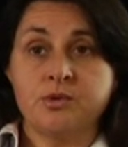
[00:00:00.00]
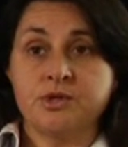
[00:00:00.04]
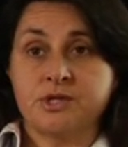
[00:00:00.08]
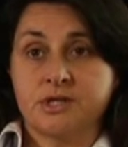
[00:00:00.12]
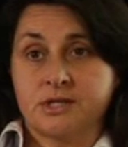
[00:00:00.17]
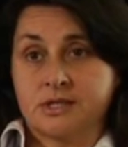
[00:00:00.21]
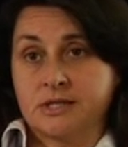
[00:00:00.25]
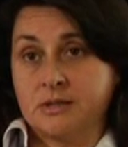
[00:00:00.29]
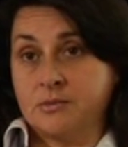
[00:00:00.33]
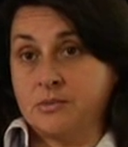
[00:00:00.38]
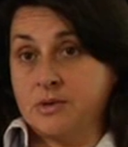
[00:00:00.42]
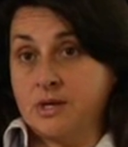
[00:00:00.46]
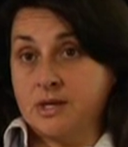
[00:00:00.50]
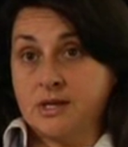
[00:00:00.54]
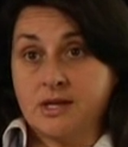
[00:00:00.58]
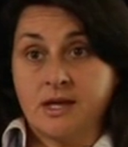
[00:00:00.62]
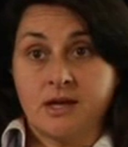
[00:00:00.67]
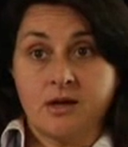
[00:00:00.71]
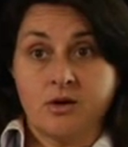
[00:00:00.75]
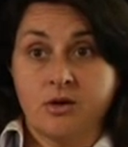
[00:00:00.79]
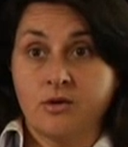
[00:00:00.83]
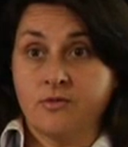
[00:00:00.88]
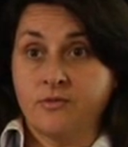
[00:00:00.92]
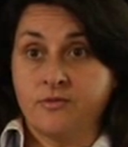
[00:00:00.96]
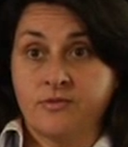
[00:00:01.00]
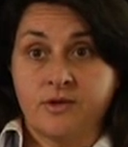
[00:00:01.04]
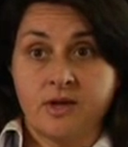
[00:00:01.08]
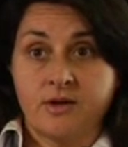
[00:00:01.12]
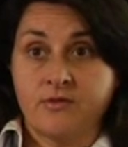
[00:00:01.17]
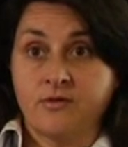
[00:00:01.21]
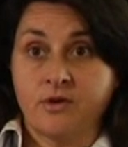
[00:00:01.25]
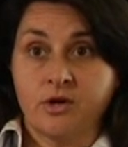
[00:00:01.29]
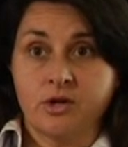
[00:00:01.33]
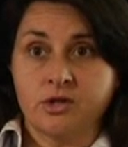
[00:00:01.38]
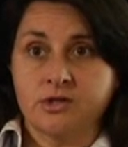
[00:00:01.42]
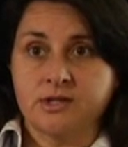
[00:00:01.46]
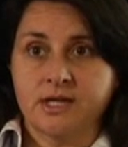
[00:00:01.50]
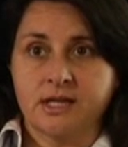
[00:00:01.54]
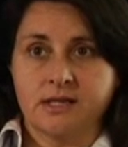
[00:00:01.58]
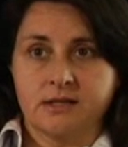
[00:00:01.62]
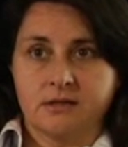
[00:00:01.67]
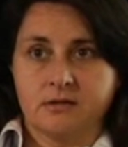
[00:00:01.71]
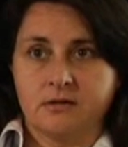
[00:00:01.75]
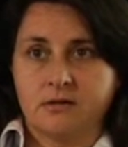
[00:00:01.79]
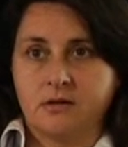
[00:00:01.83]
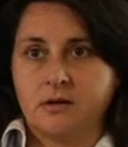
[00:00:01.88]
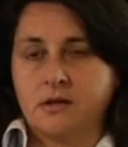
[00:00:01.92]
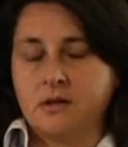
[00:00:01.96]
which is something they all they've all
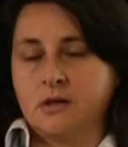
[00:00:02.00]
done.